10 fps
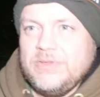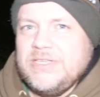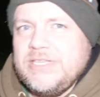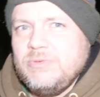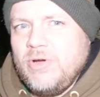
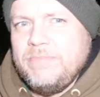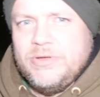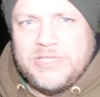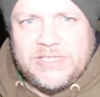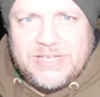This is what I'm
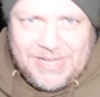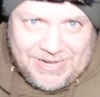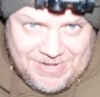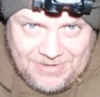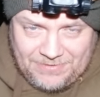using
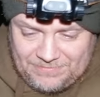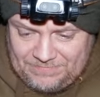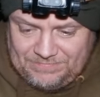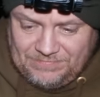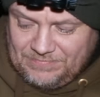today.
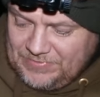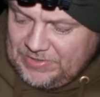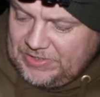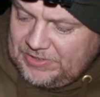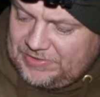
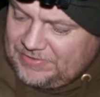So,